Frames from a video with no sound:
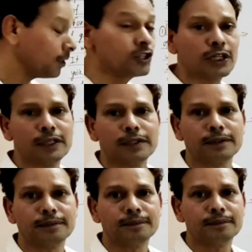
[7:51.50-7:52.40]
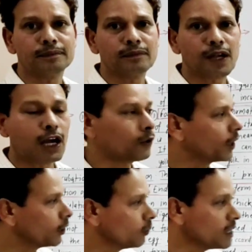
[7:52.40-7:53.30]
Peter.
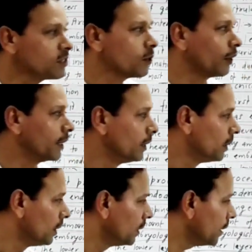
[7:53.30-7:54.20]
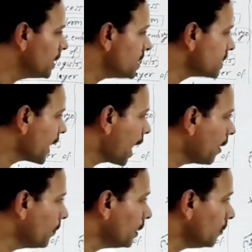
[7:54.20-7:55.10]
According to this theory, these
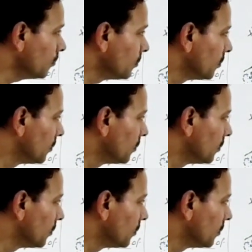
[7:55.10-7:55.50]
heavy